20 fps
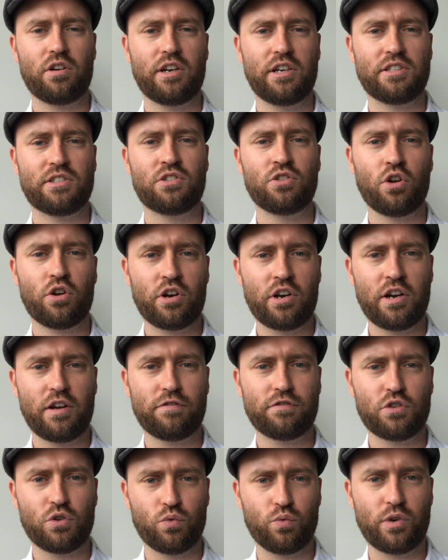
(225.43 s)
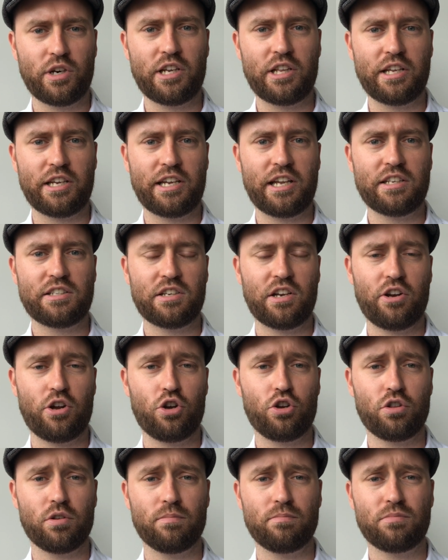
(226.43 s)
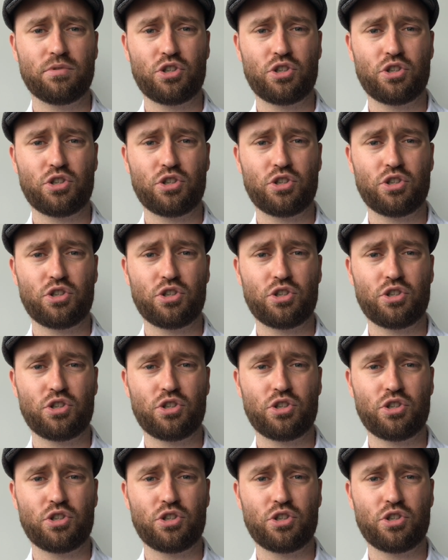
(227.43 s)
It's not enough to really get to know them.